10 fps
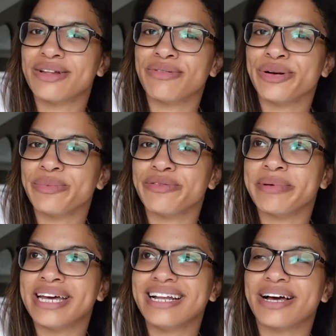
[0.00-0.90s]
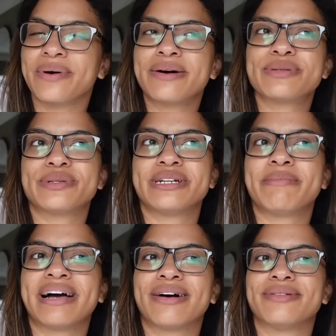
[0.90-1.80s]
the room with me. Like when I was watching it
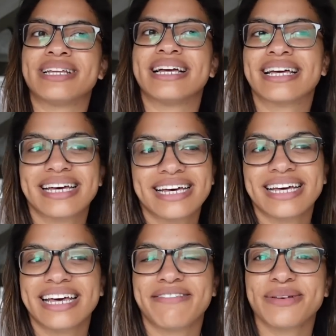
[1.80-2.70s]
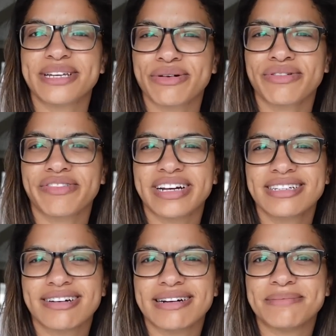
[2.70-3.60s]
back, I was like, feels like you're on
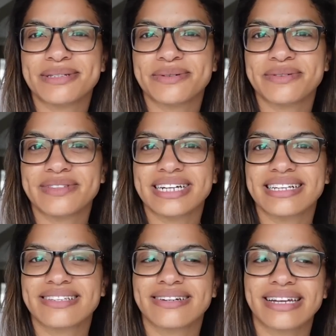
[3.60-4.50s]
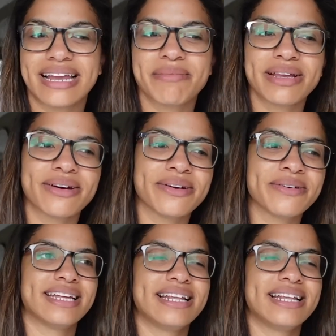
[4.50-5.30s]
FaceTime sort of thing. So let me know.